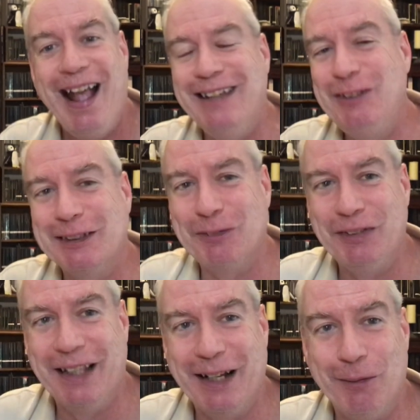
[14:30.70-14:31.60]
and just to
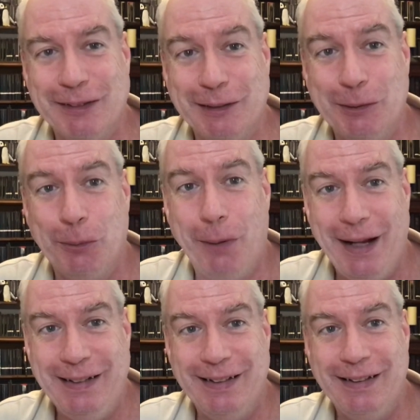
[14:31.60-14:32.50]
feel like I wasn't
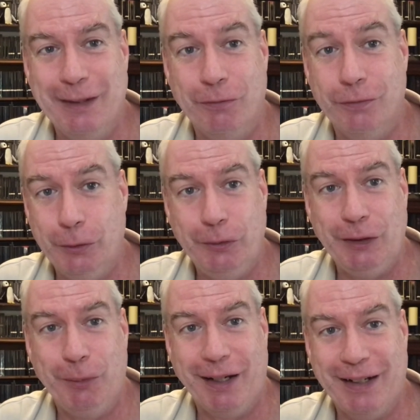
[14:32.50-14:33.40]
quite the
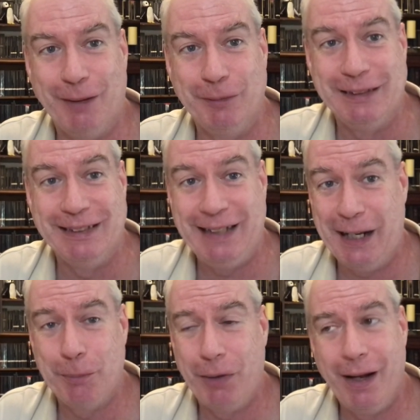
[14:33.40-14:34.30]
floozy when it comes to
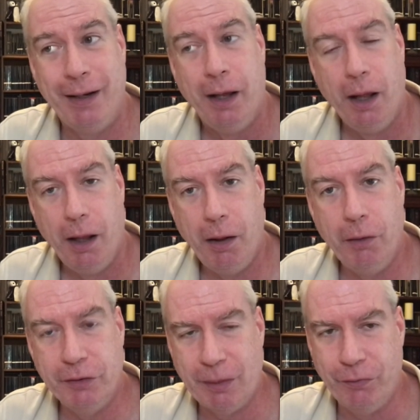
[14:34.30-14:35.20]
tech buying,
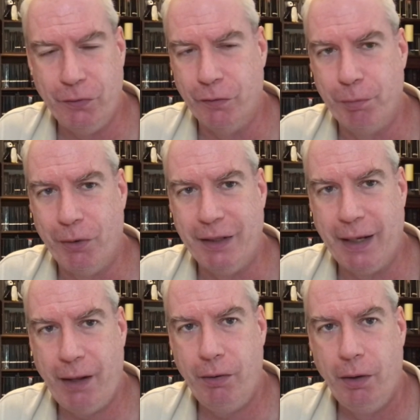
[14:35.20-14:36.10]
some of you have pointed
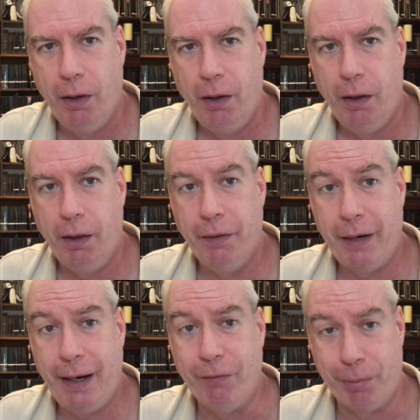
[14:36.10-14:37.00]
out that
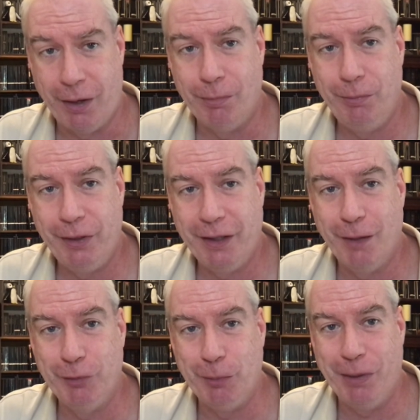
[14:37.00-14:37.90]
I have a problem when it
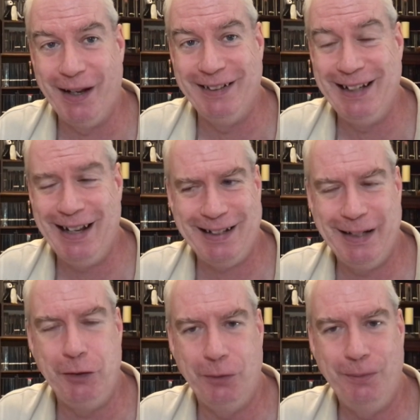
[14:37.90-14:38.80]
comes to buying tech.
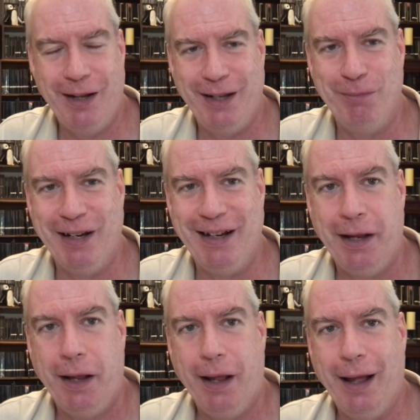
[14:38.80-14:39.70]
I do, I admit it.
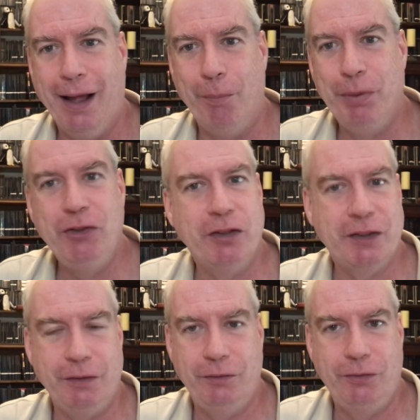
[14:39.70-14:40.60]
Uh, but
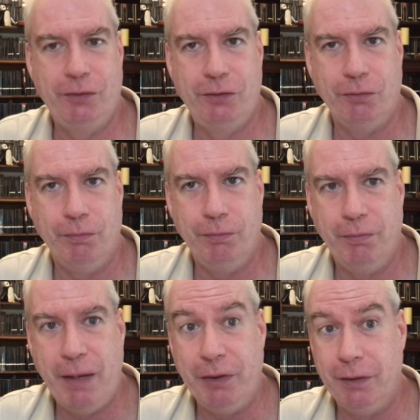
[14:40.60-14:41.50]
just to
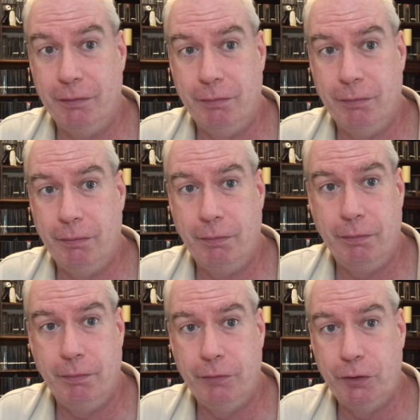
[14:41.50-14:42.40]
maybe
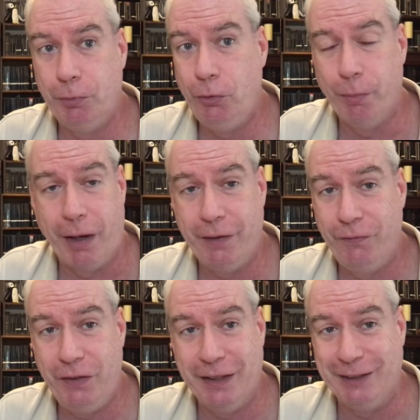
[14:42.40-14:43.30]
smooth my
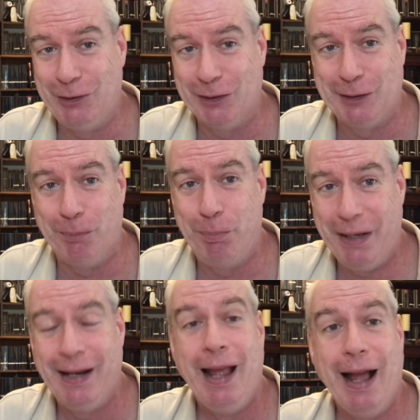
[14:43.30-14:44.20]
feelings just a
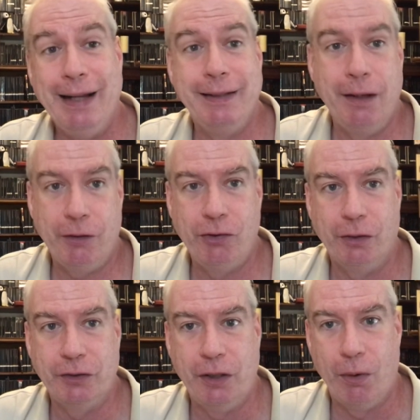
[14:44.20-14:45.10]
bit, I did not
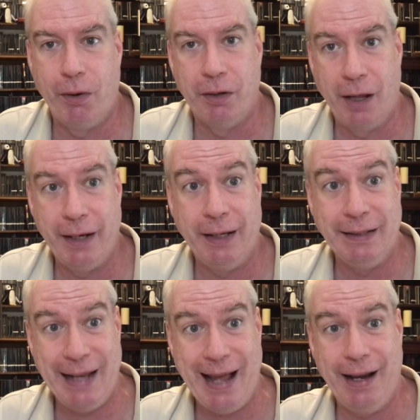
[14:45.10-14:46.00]
just go online and
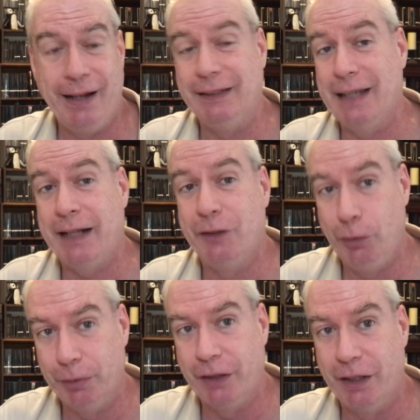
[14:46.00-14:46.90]
get an exact
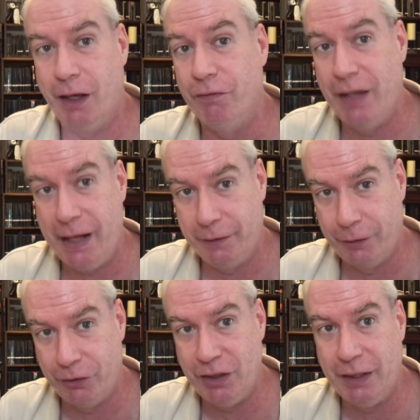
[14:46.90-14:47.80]
duplicate of that
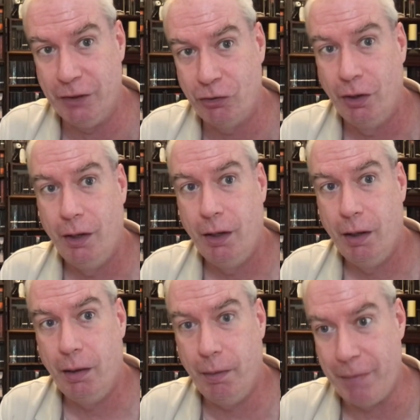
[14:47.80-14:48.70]
13-inch
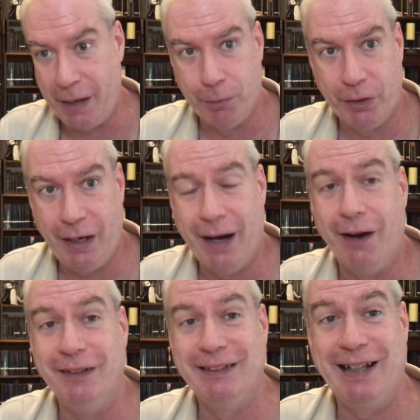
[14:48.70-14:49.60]
MacBook
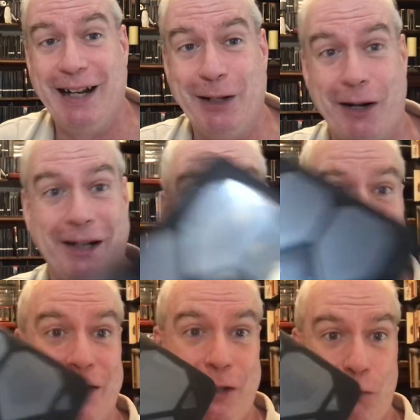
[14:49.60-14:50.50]
Air. Instead, I got an
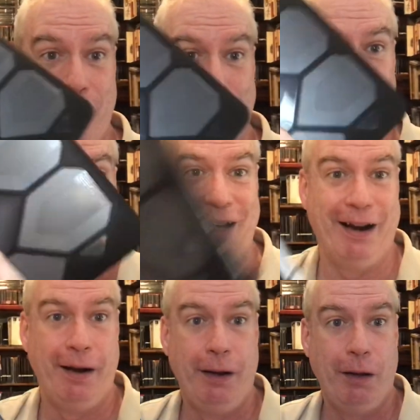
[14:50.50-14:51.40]
11-inch MacBook
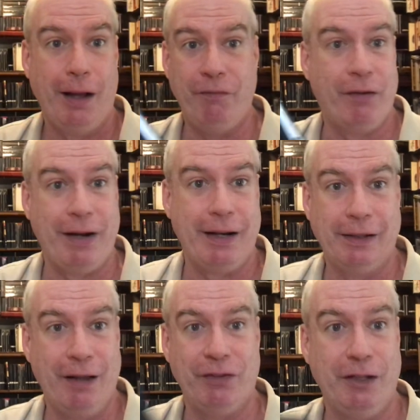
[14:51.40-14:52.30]
Air. I've never had an
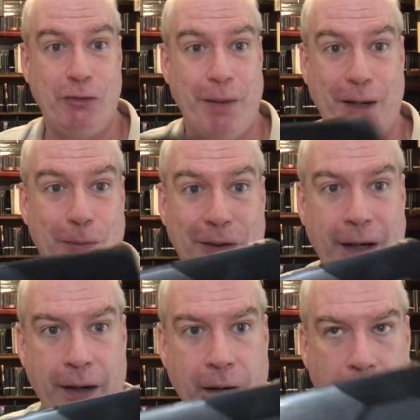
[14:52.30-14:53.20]
11-inch MacBook
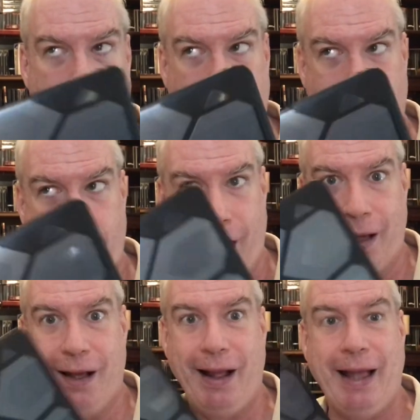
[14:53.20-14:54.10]
Air.
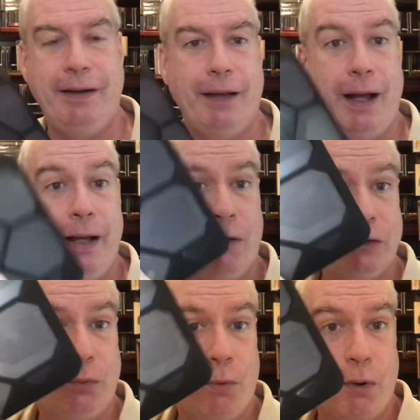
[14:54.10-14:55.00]
Uh, and I
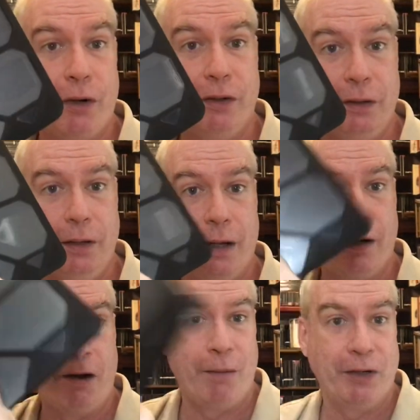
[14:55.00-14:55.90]
also ordered uh,
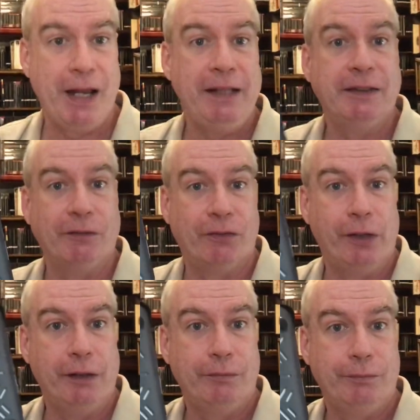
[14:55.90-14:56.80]
armor casing
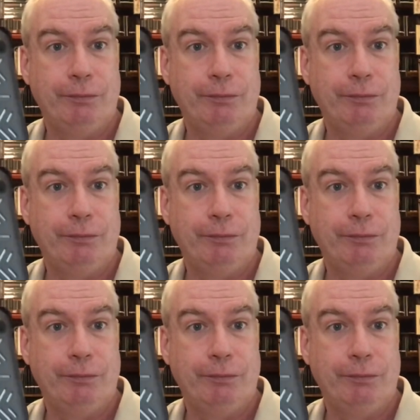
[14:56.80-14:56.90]
for it,